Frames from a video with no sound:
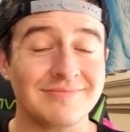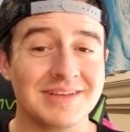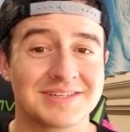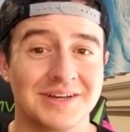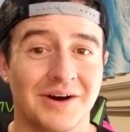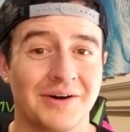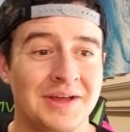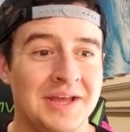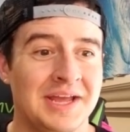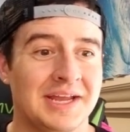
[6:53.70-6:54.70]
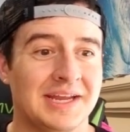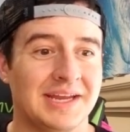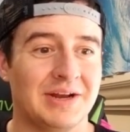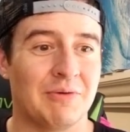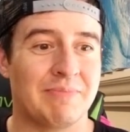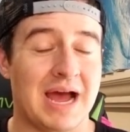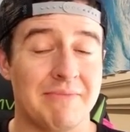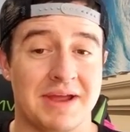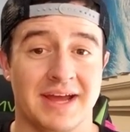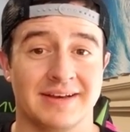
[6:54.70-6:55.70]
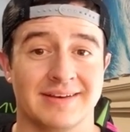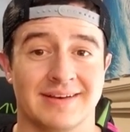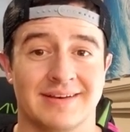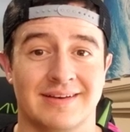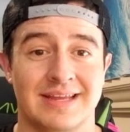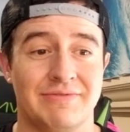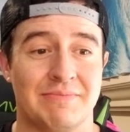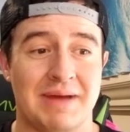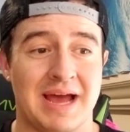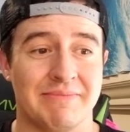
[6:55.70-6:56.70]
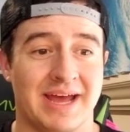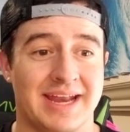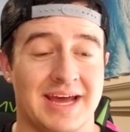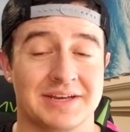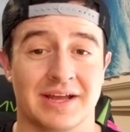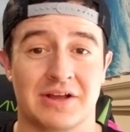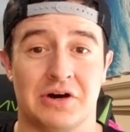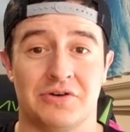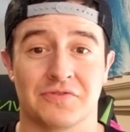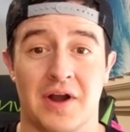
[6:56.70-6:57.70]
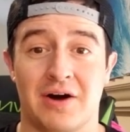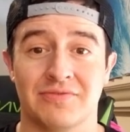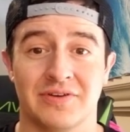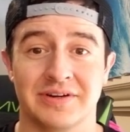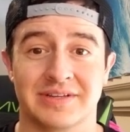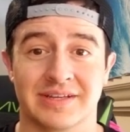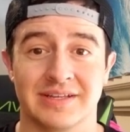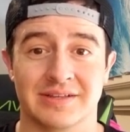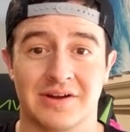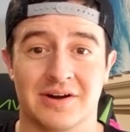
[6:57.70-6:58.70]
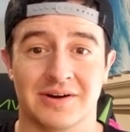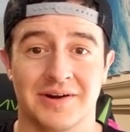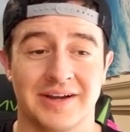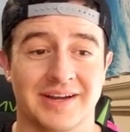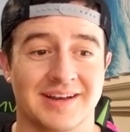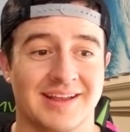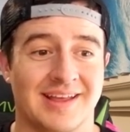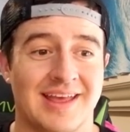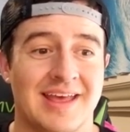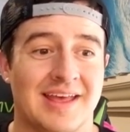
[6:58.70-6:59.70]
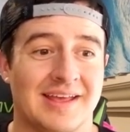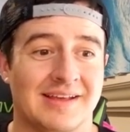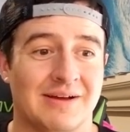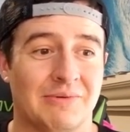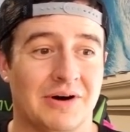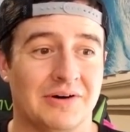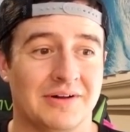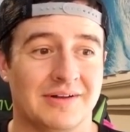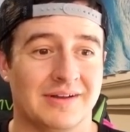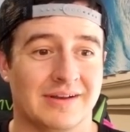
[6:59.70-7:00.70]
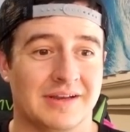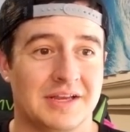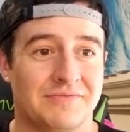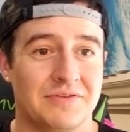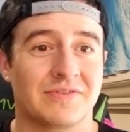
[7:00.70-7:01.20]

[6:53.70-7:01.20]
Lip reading: So, Batman had to call for Alfred to get the car, right? Well, if you've